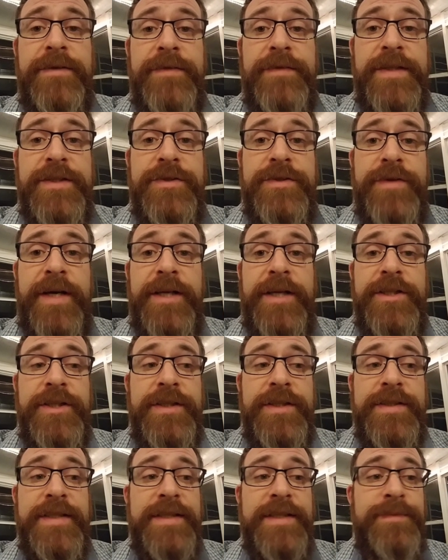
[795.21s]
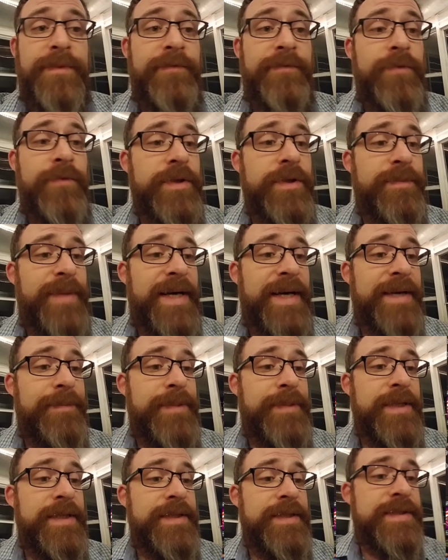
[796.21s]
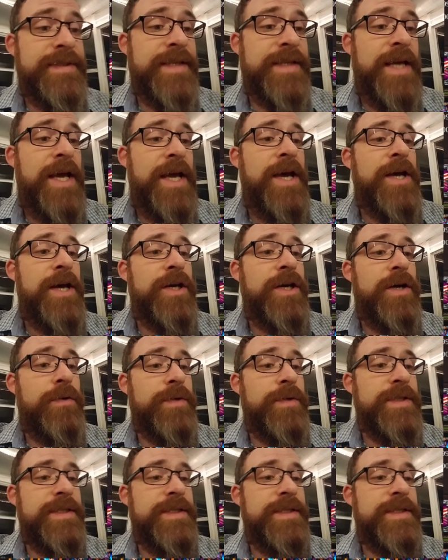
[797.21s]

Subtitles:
of these strategies is before you buy a piece, go